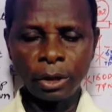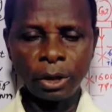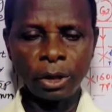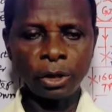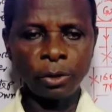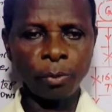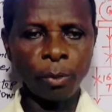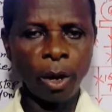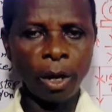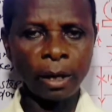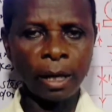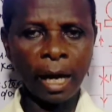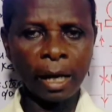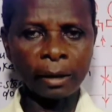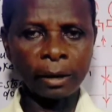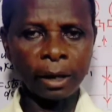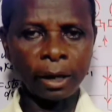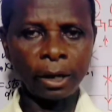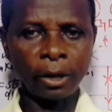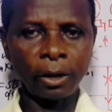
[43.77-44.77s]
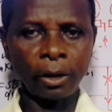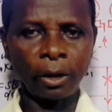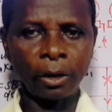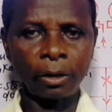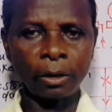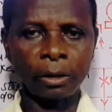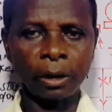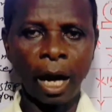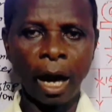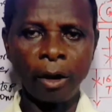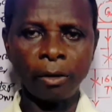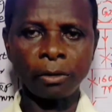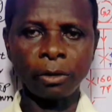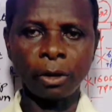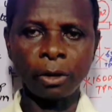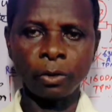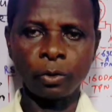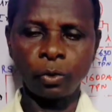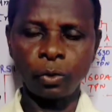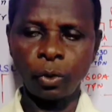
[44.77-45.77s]
is more than
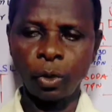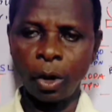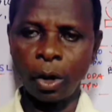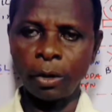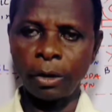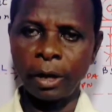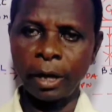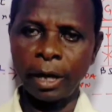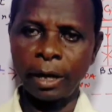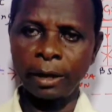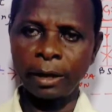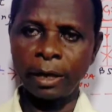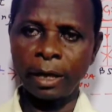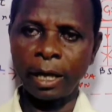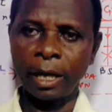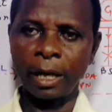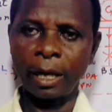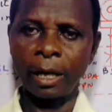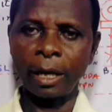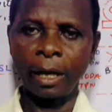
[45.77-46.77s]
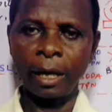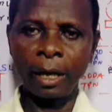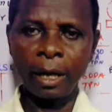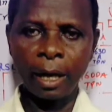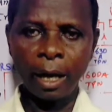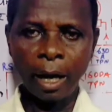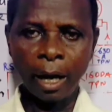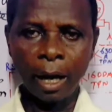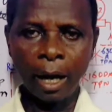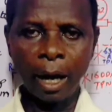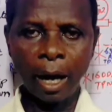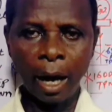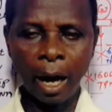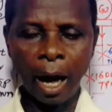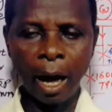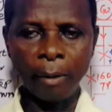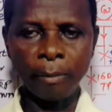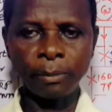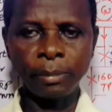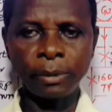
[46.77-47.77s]
3,200
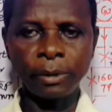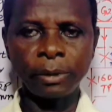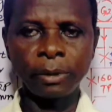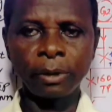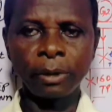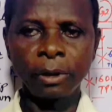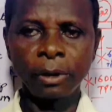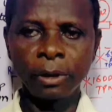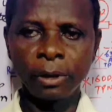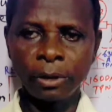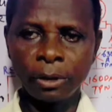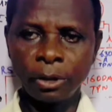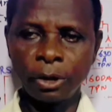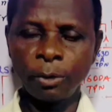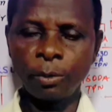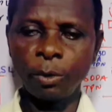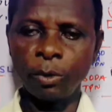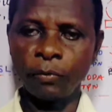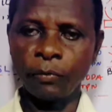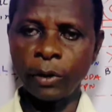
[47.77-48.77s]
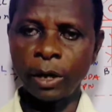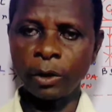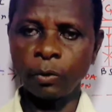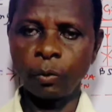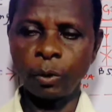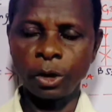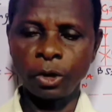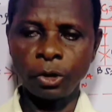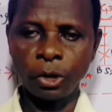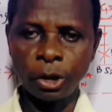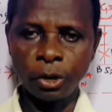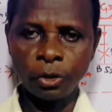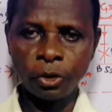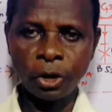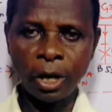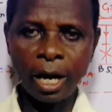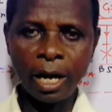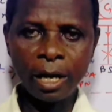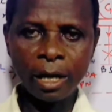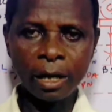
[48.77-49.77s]
amps triple phase with
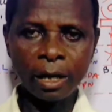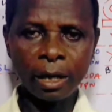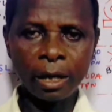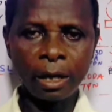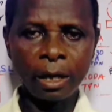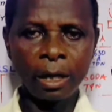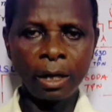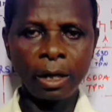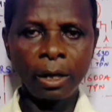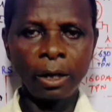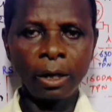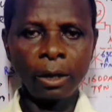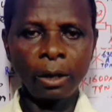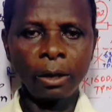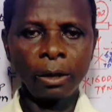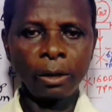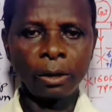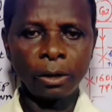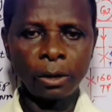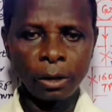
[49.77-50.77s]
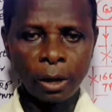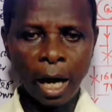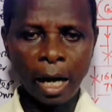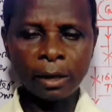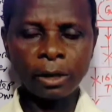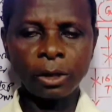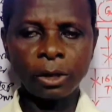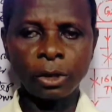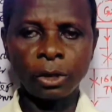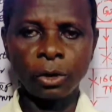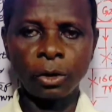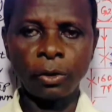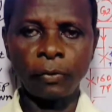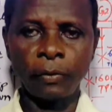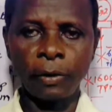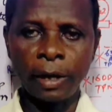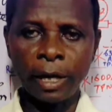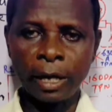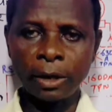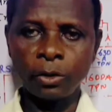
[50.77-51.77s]
neutral, that is
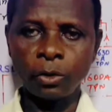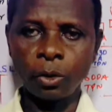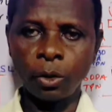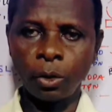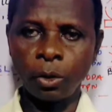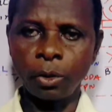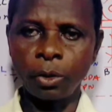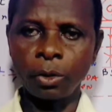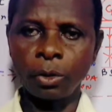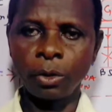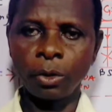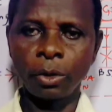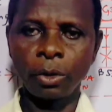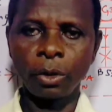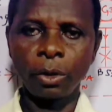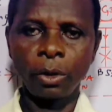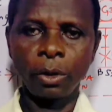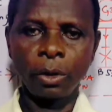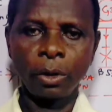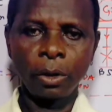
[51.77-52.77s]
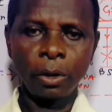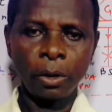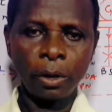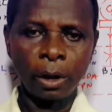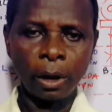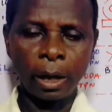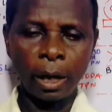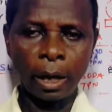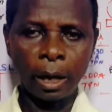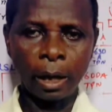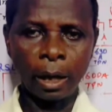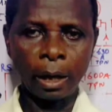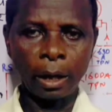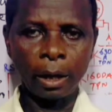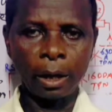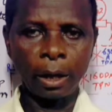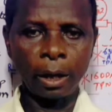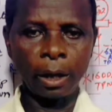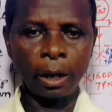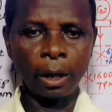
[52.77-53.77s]
equivalent to
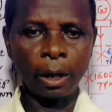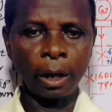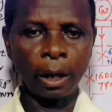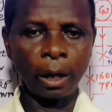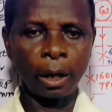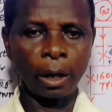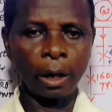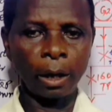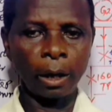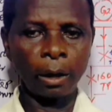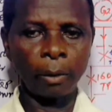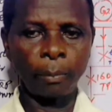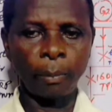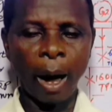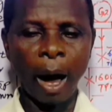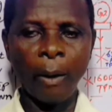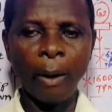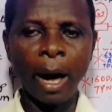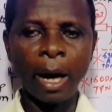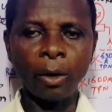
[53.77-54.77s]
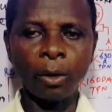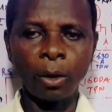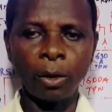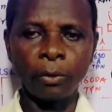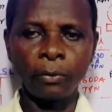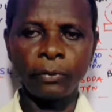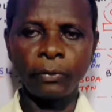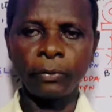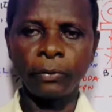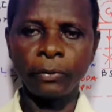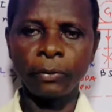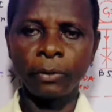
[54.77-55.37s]
a power of